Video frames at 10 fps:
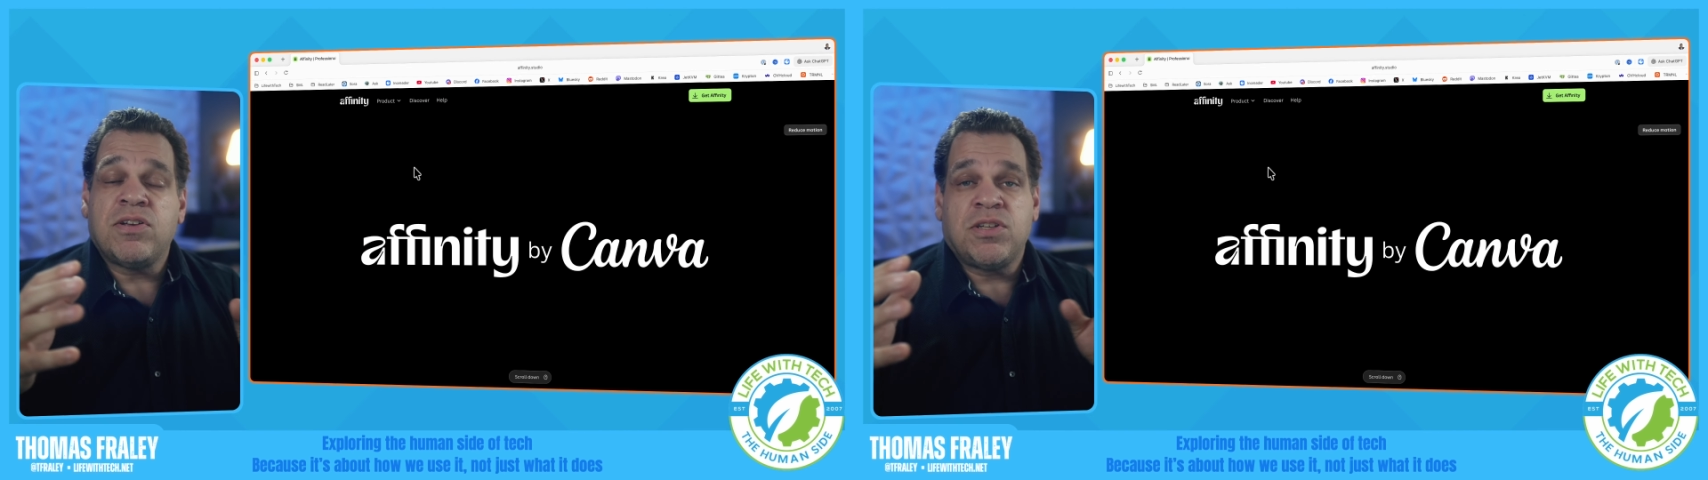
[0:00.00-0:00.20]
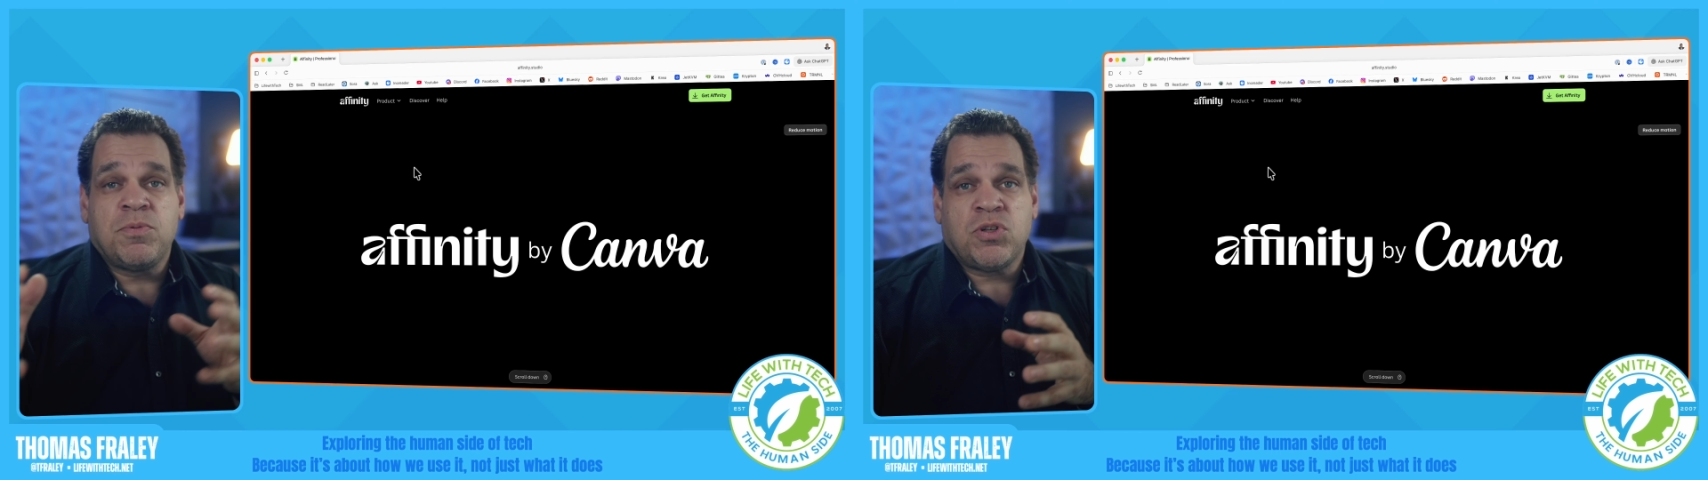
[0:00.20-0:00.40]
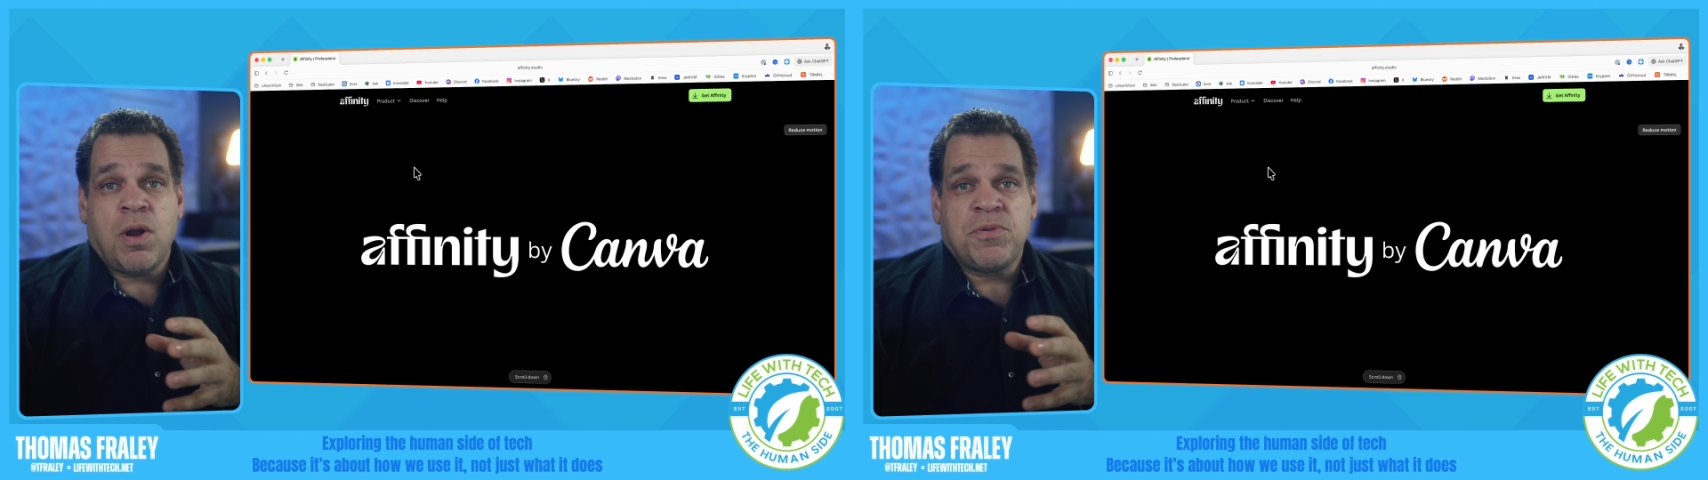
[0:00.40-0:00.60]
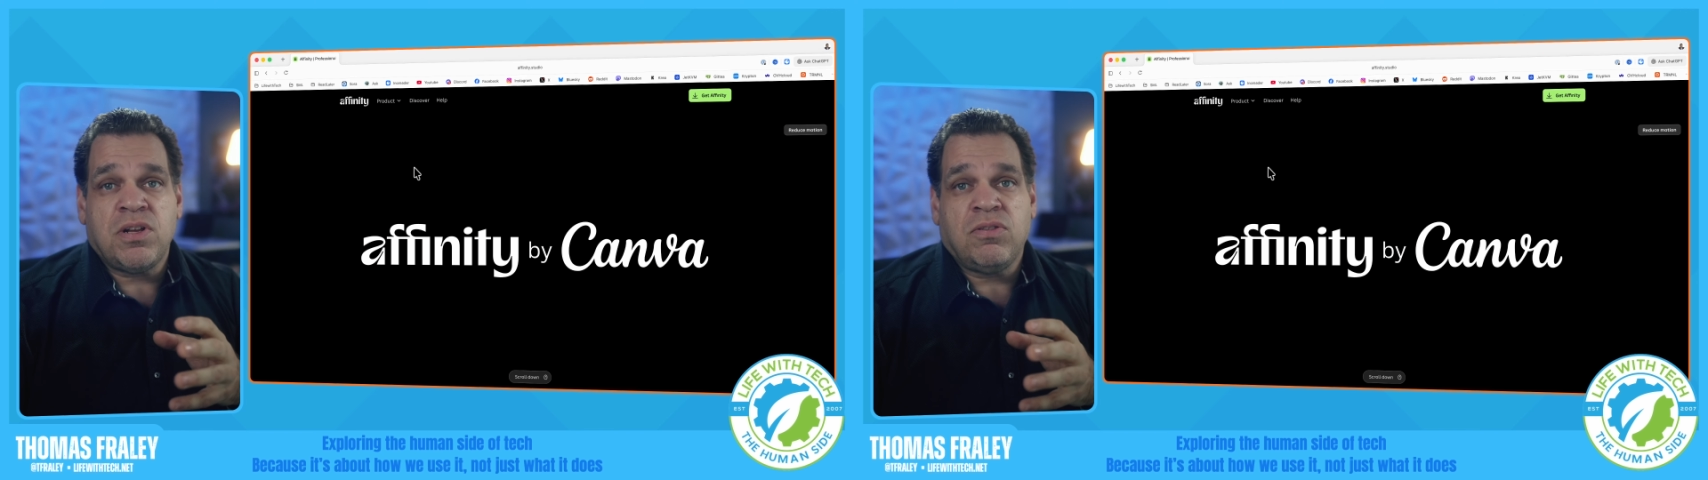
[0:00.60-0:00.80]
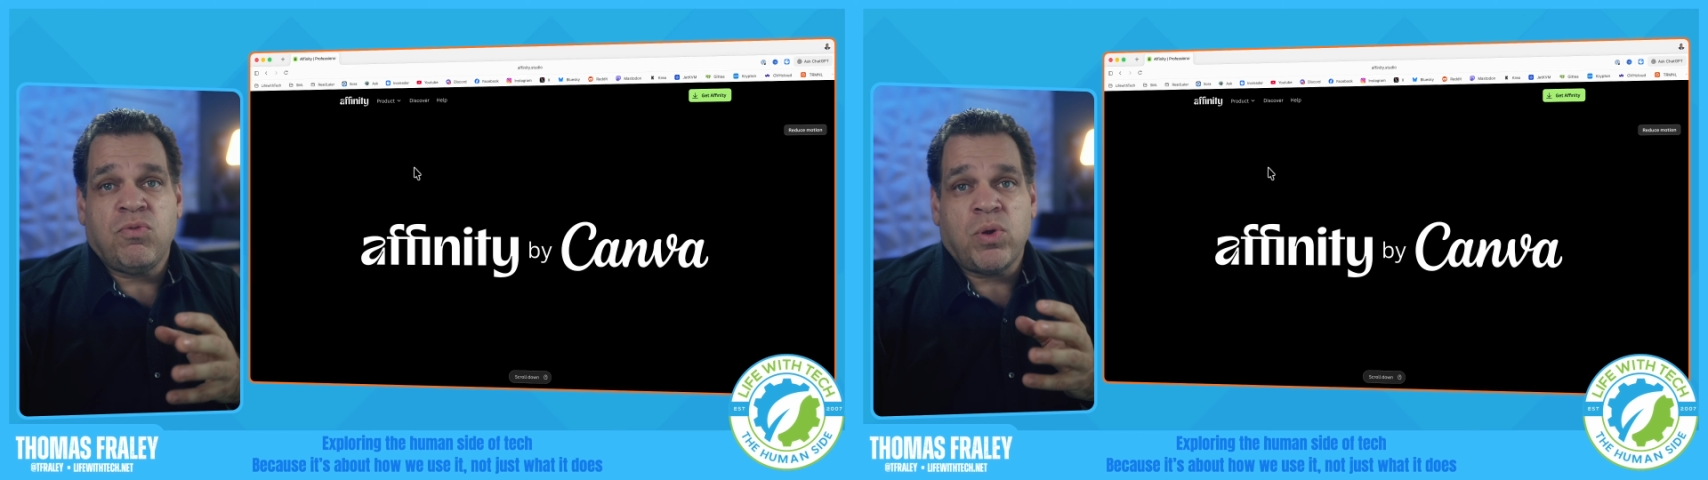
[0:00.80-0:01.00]

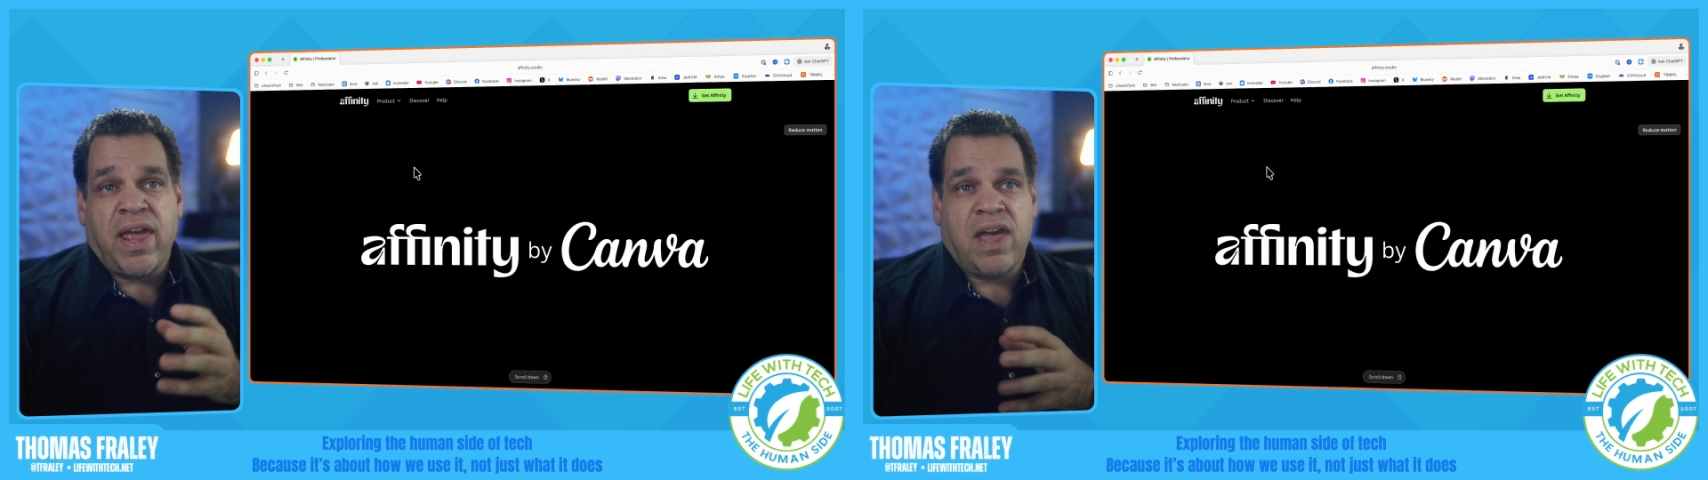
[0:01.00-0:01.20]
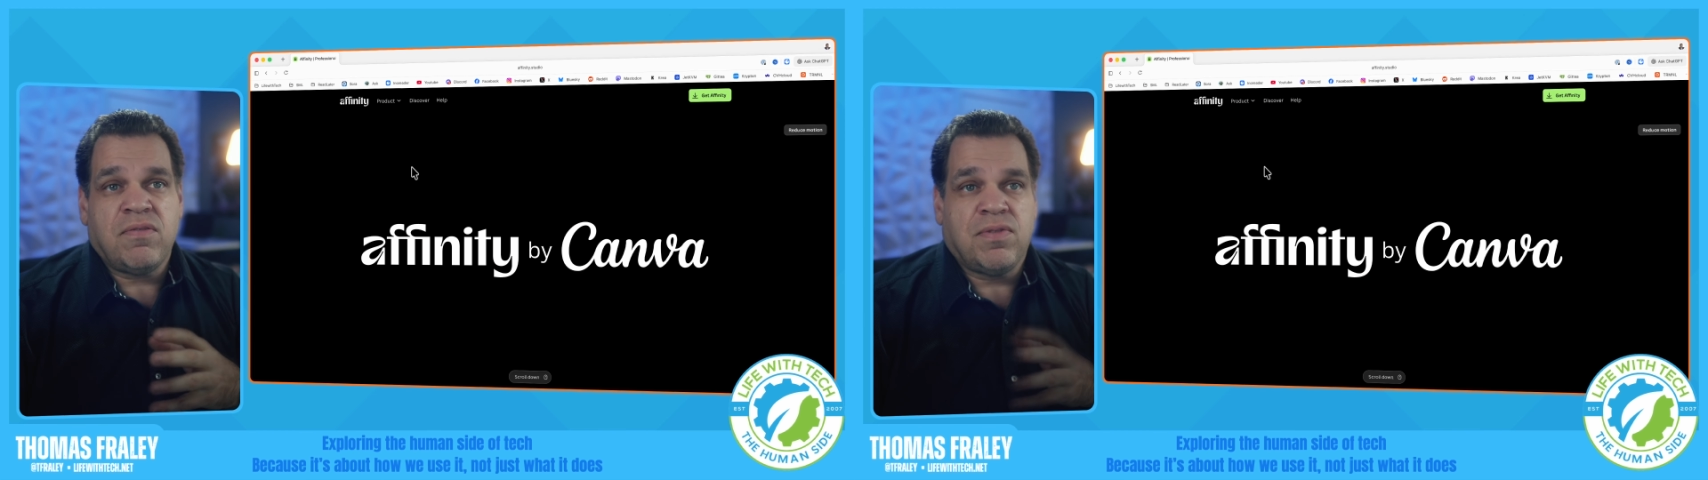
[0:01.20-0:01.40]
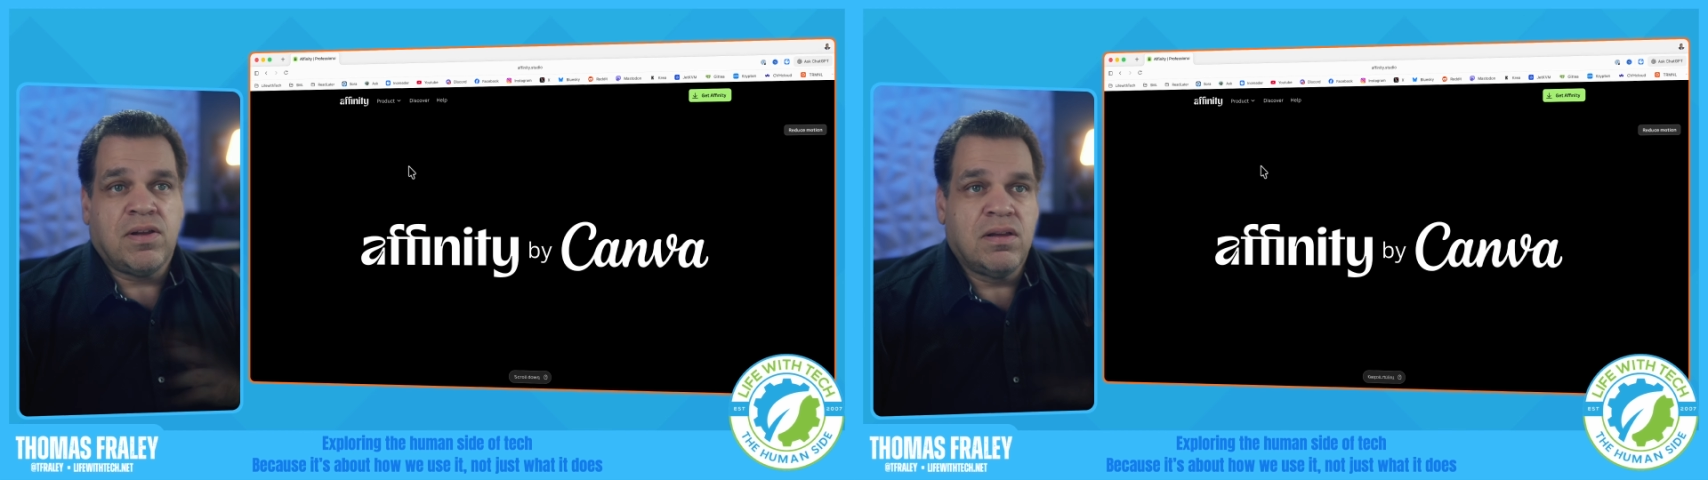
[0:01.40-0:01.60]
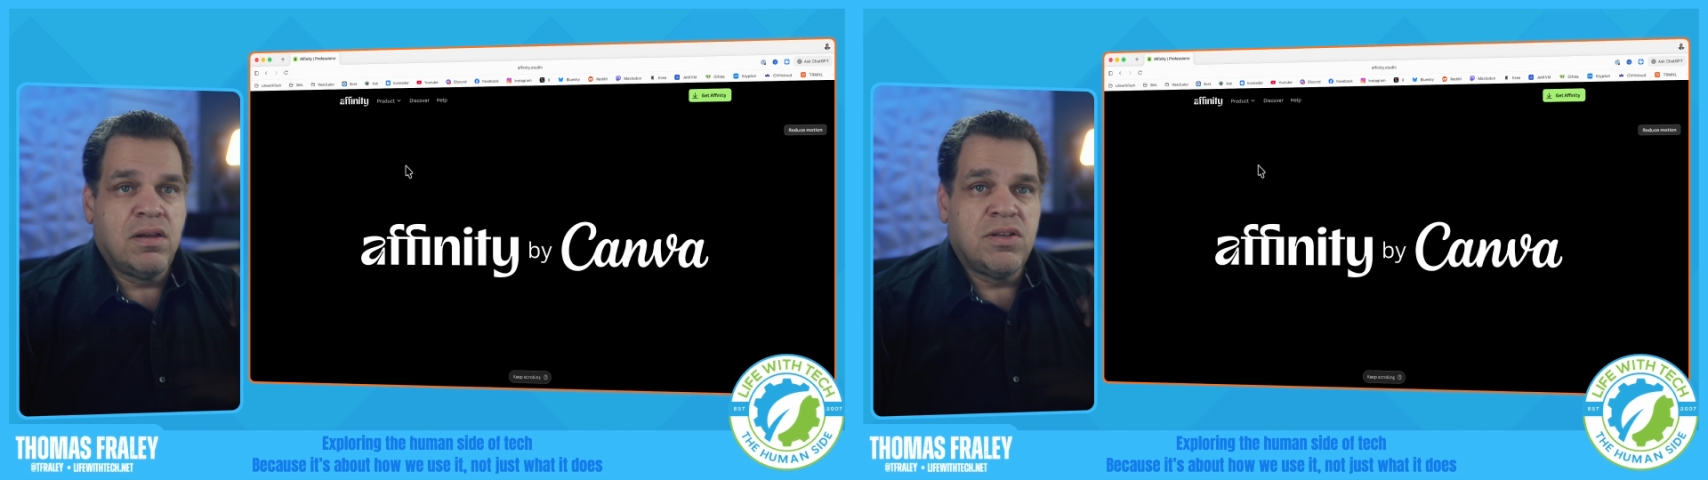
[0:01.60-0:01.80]
subscription through Canva.